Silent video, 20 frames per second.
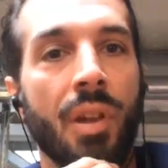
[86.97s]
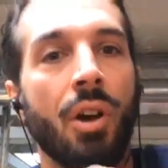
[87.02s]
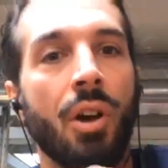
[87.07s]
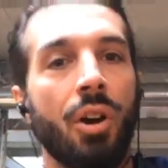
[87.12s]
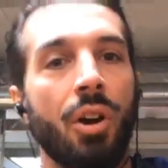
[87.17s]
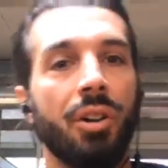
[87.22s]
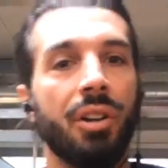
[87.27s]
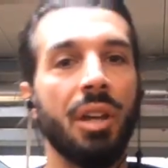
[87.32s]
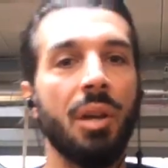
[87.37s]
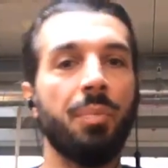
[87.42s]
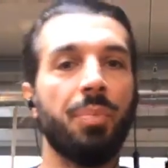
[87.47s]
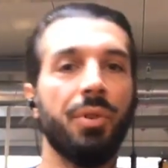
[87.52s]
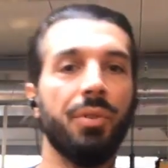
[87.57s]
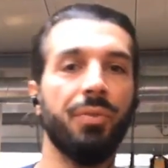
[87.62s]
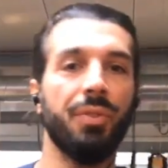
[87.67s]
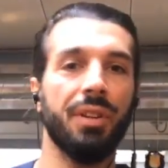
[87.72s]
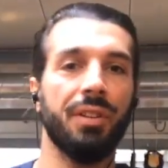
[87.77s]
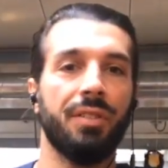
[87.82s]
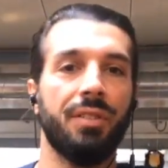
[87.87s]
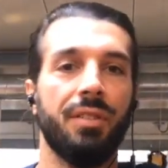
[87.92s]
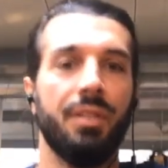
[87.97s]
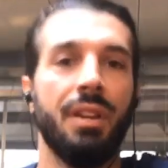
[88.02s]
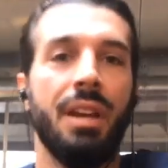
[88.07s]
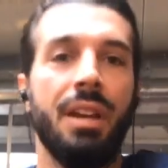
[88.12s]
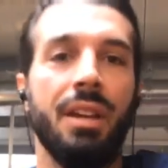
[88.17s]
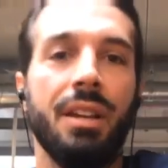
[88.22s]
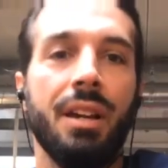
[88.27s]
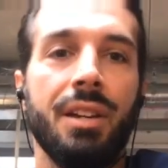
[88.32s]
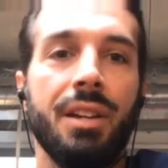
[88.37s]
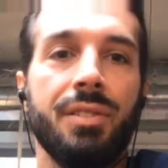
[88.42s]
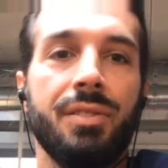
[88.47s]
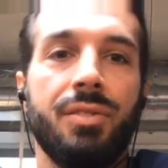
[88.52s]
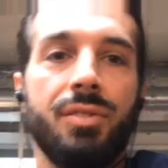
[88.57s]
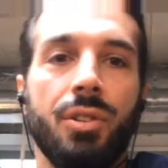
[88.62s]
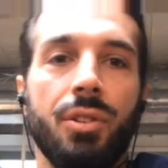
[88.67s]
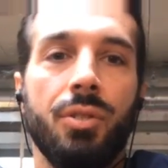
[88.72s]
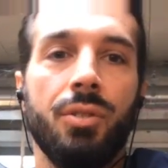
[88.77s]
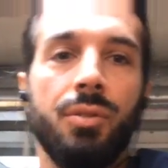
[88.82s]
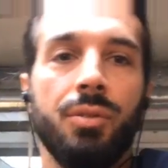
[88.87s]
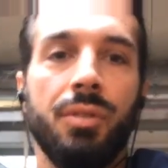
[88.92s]
Okay, perfect. Hey guys,
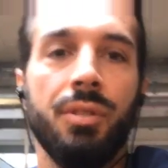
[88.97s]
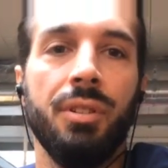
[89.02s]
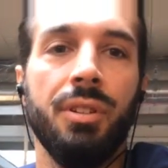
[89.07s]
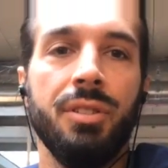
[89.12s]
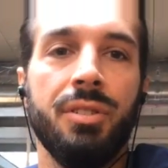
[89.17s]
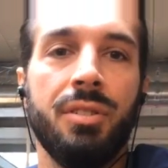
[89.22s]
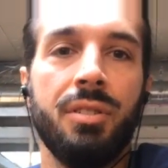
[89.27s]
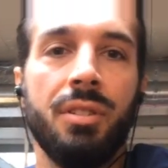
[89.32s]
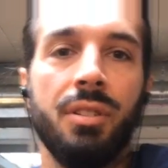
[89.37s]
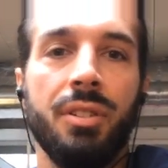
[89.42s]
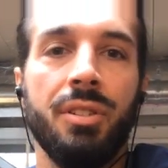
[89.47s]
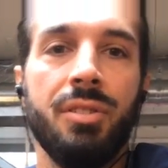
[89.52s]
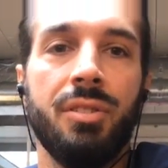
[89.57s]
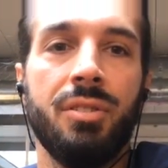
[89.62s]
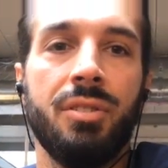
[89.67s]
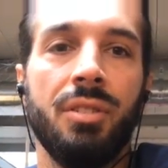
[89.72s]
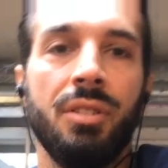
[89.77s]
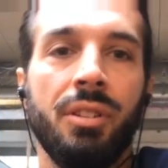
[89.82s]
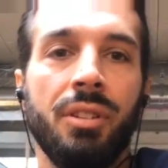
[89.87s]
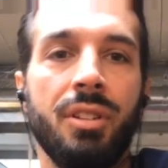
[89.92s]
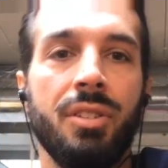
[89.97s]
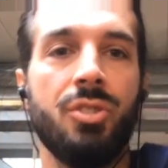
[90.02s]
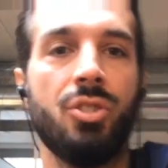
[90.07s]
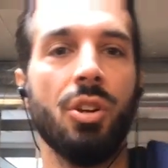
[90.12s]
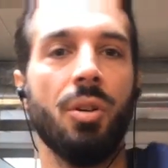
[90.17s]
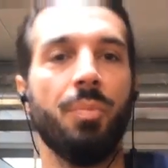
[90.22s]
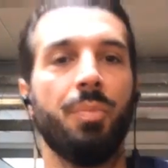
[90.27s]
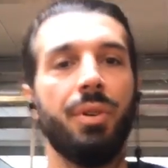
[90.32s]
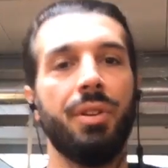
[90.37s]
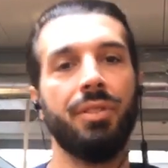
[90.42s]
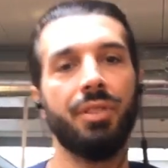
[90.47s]
so let's jump in